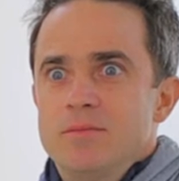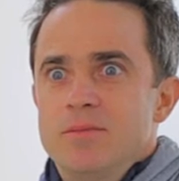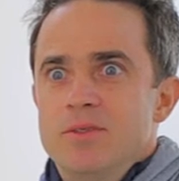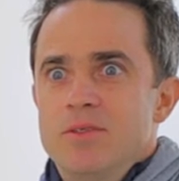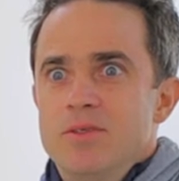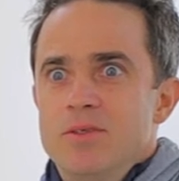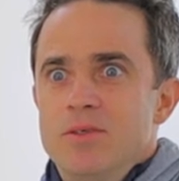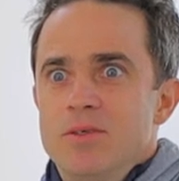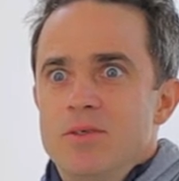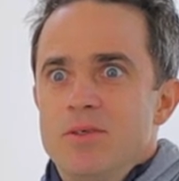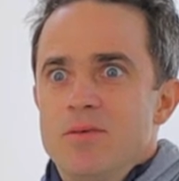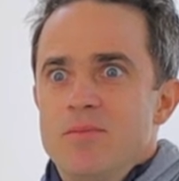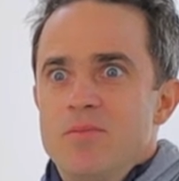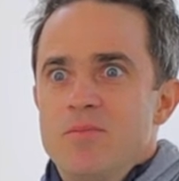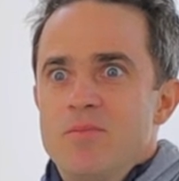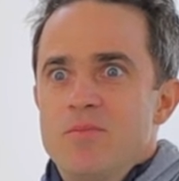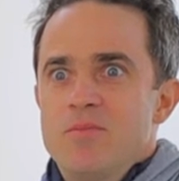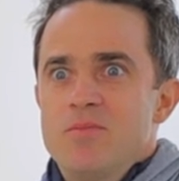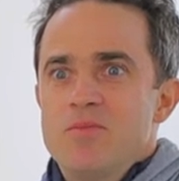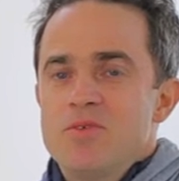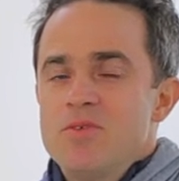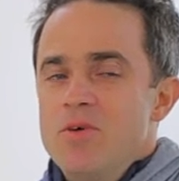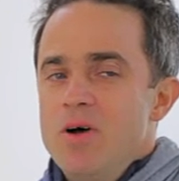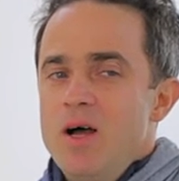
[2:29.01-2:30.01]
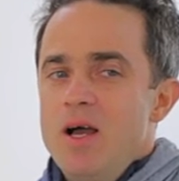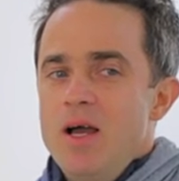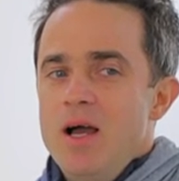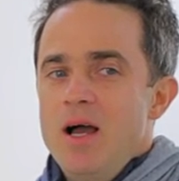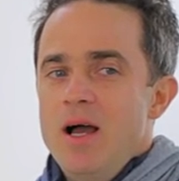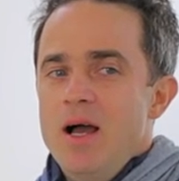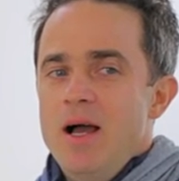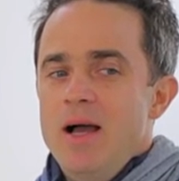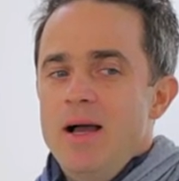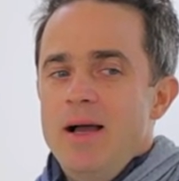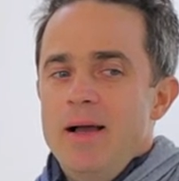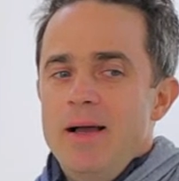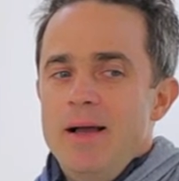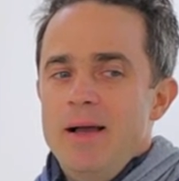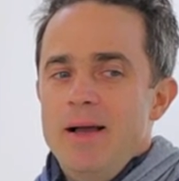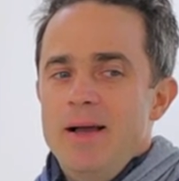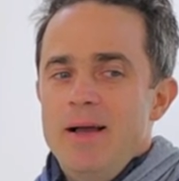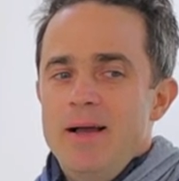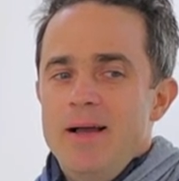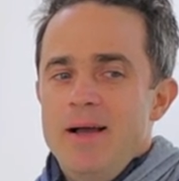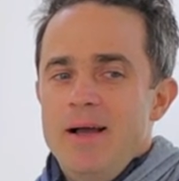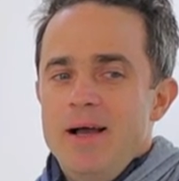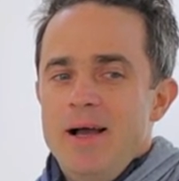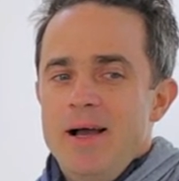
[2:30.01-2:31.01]
You know, so I,
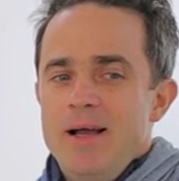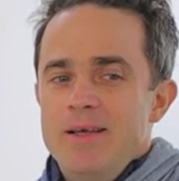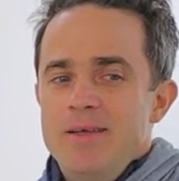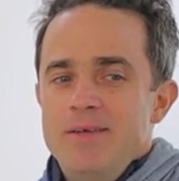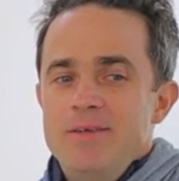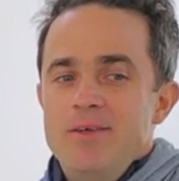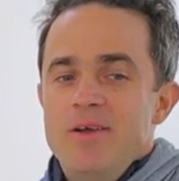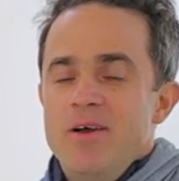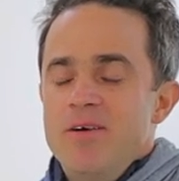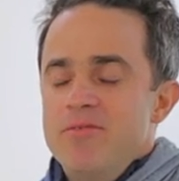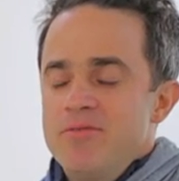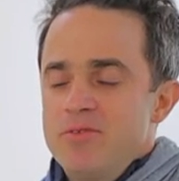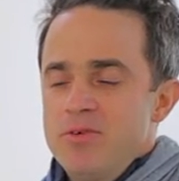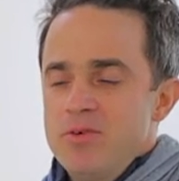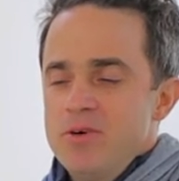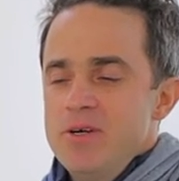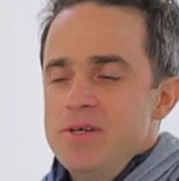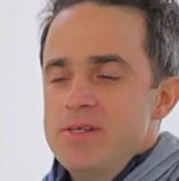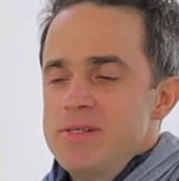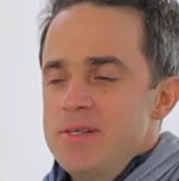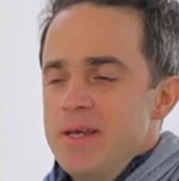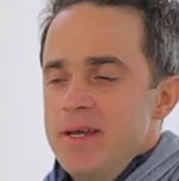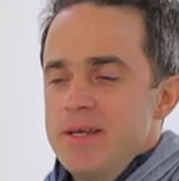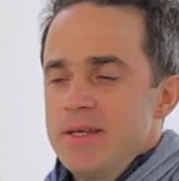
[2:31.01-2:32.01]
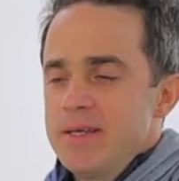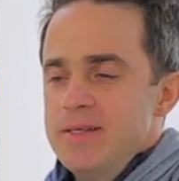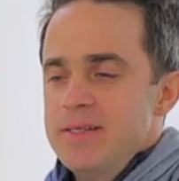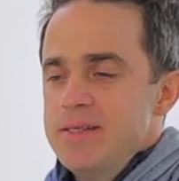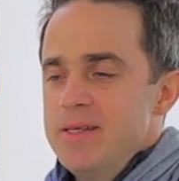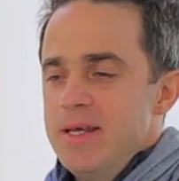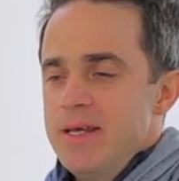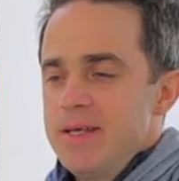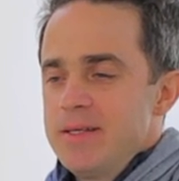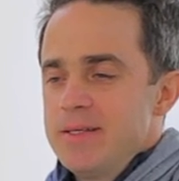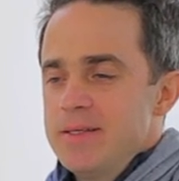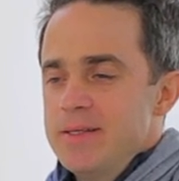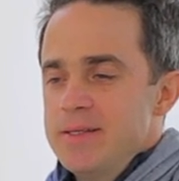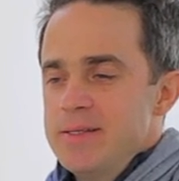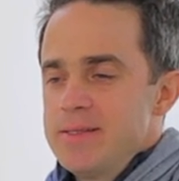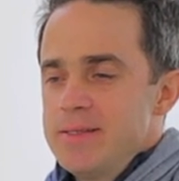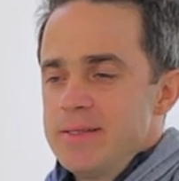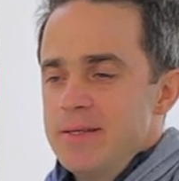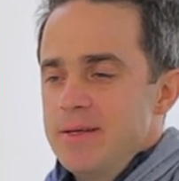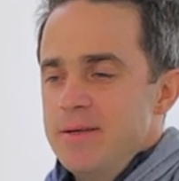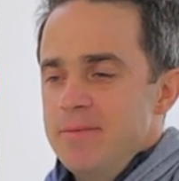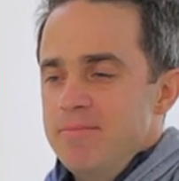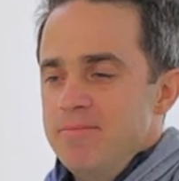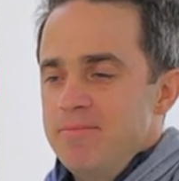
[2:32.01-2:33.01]
I of course I can take
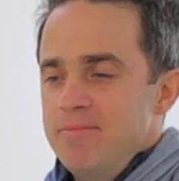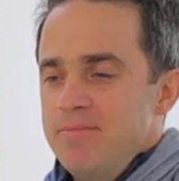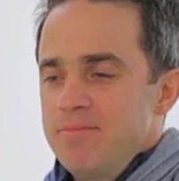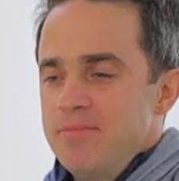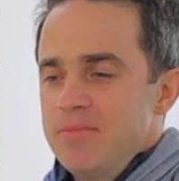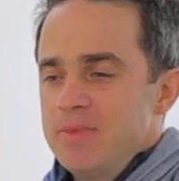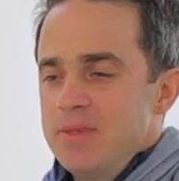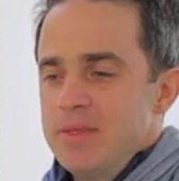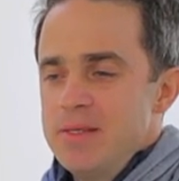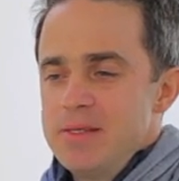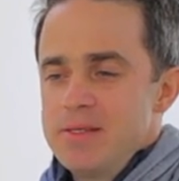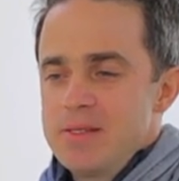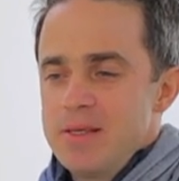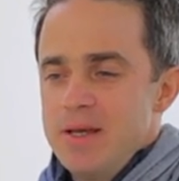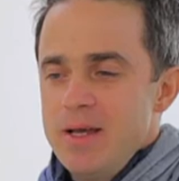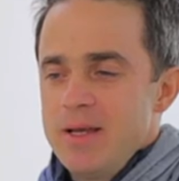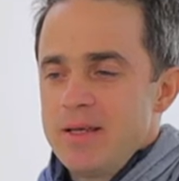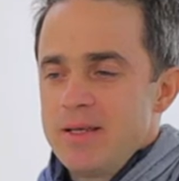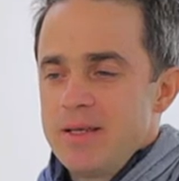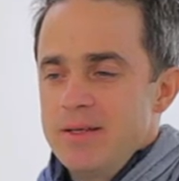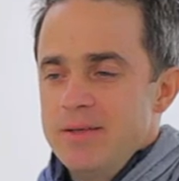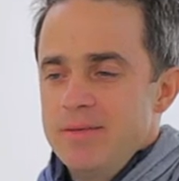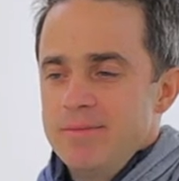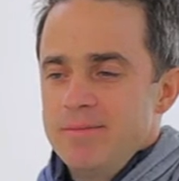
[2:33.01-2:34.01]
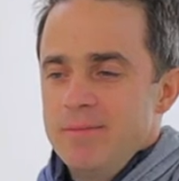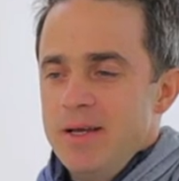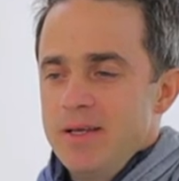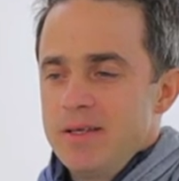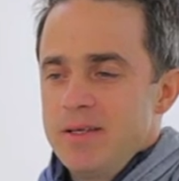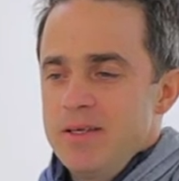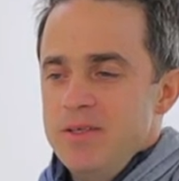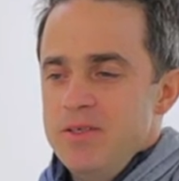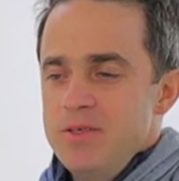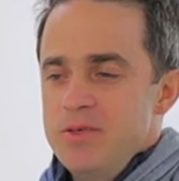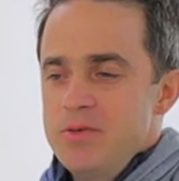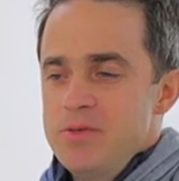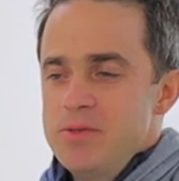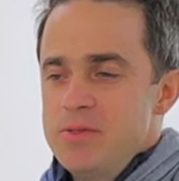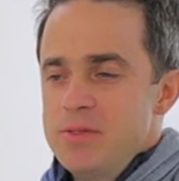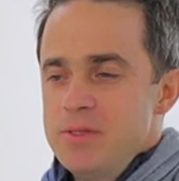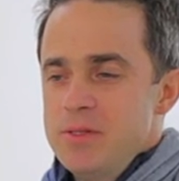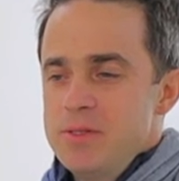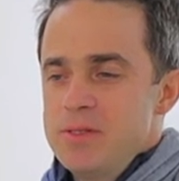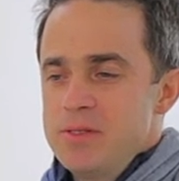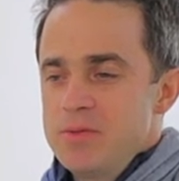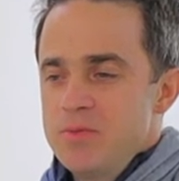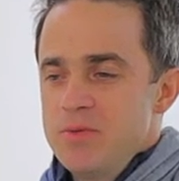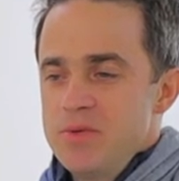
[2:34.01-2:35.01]
this. Um, this I can I can use
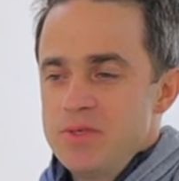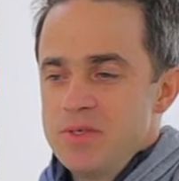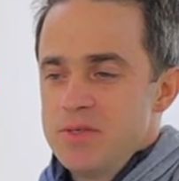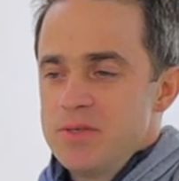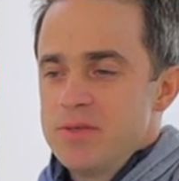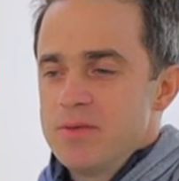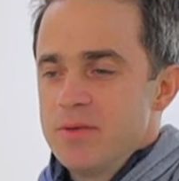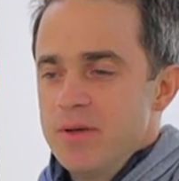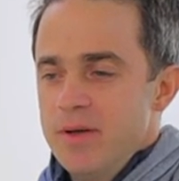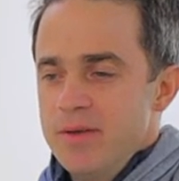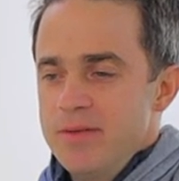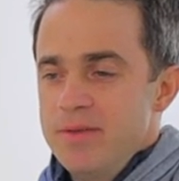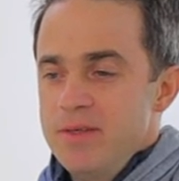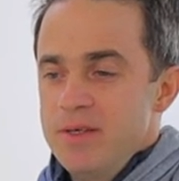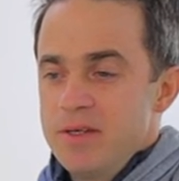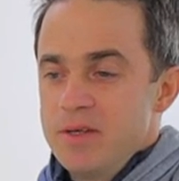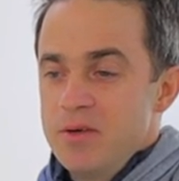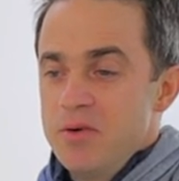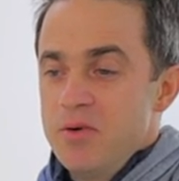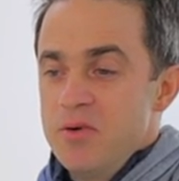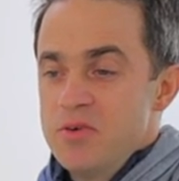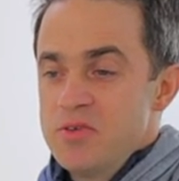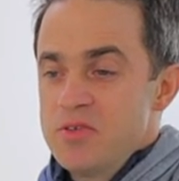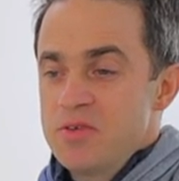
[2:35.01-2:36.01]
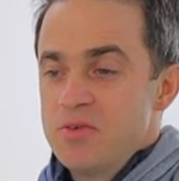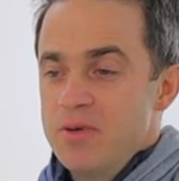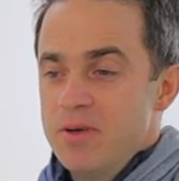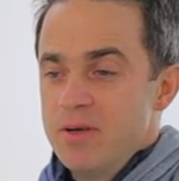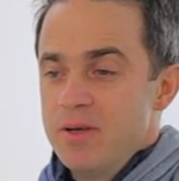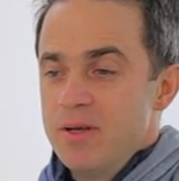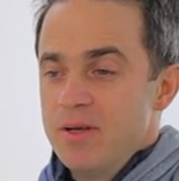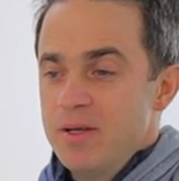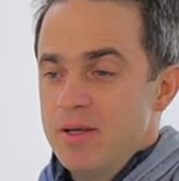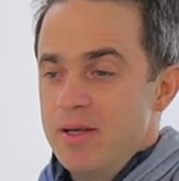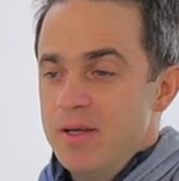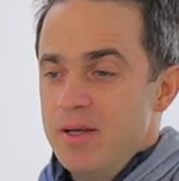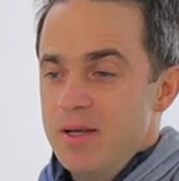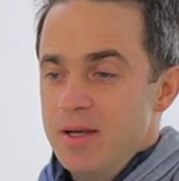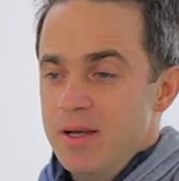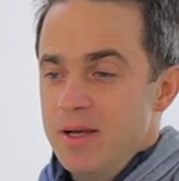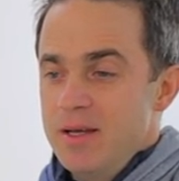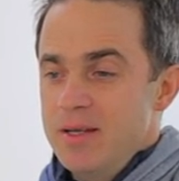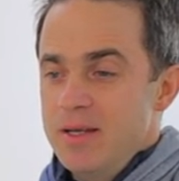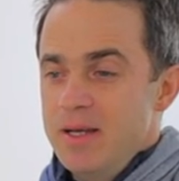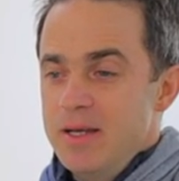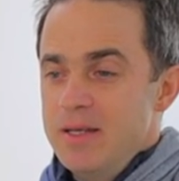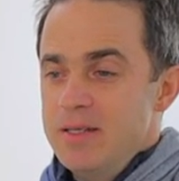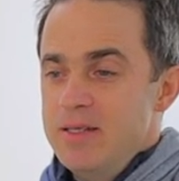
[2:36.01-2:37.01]
this, which is I think also
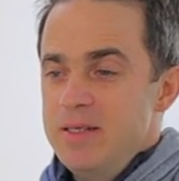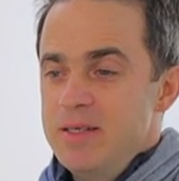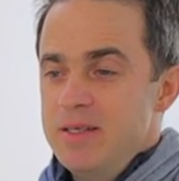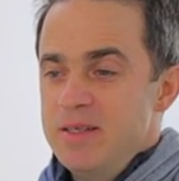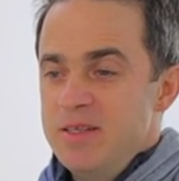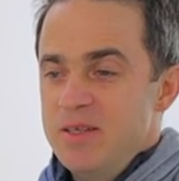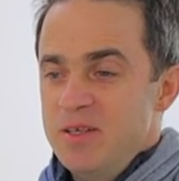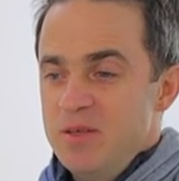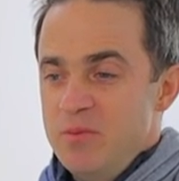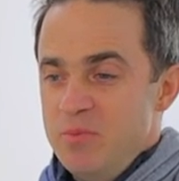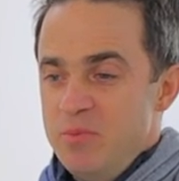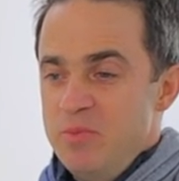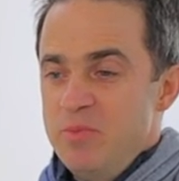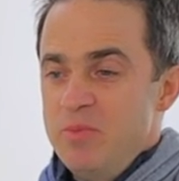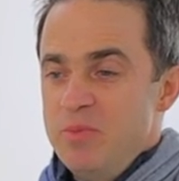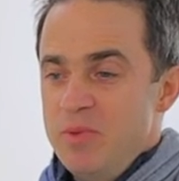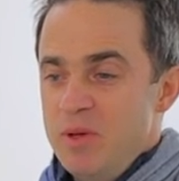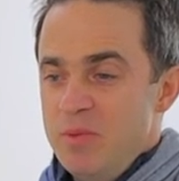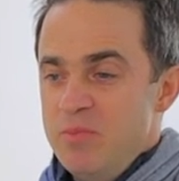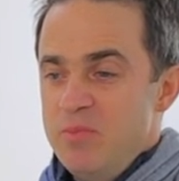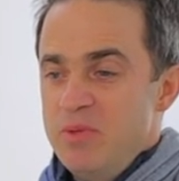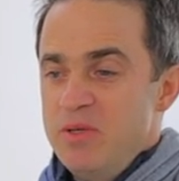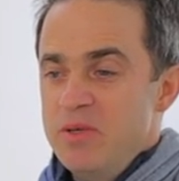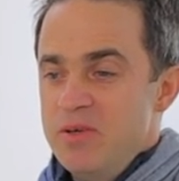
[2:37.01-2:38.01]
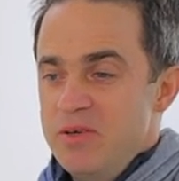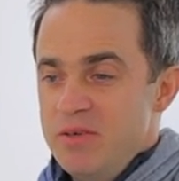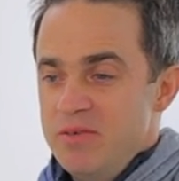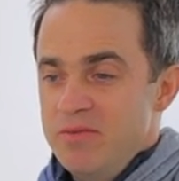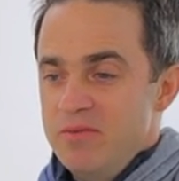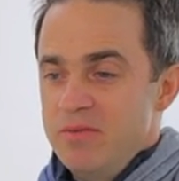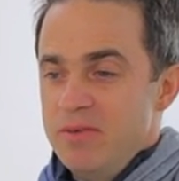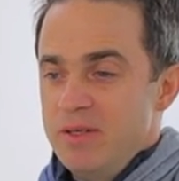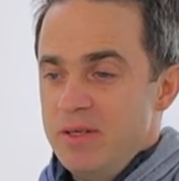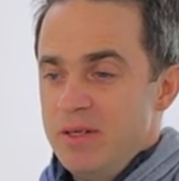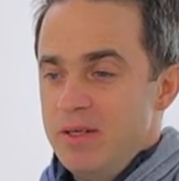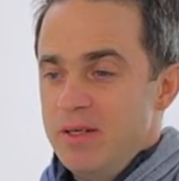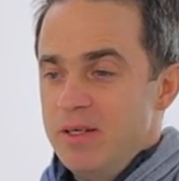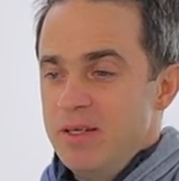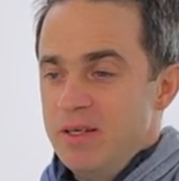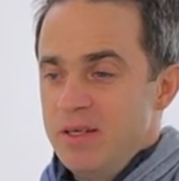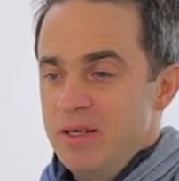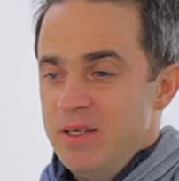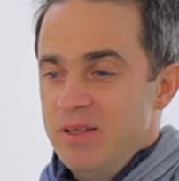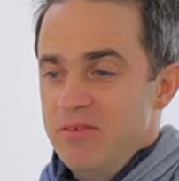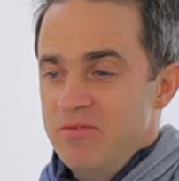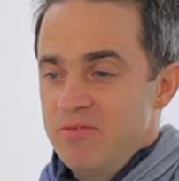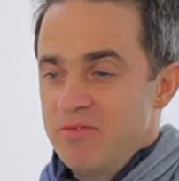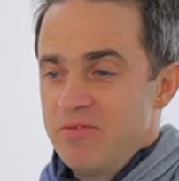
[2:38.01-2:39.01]
an idea that appeared in
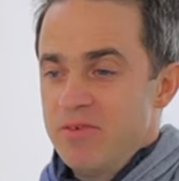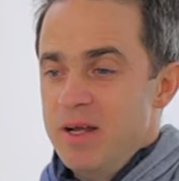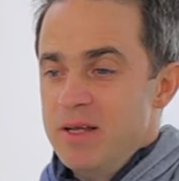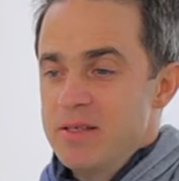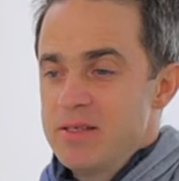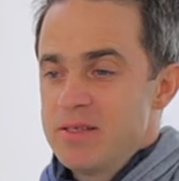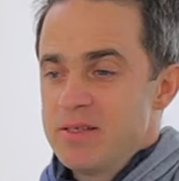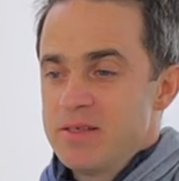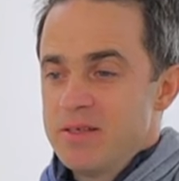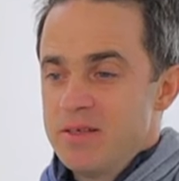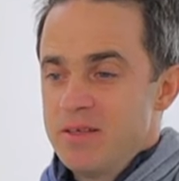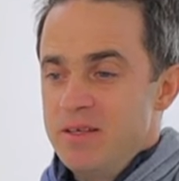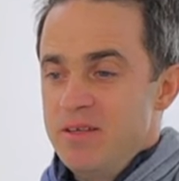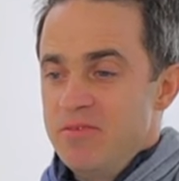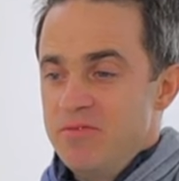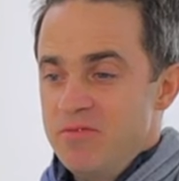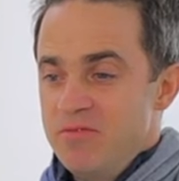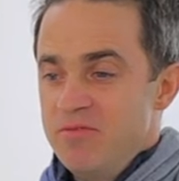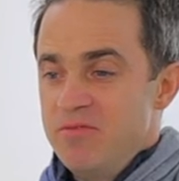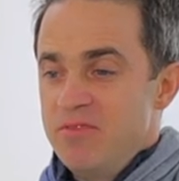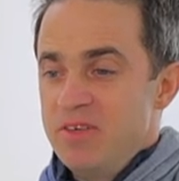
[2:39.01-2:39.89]
in France in,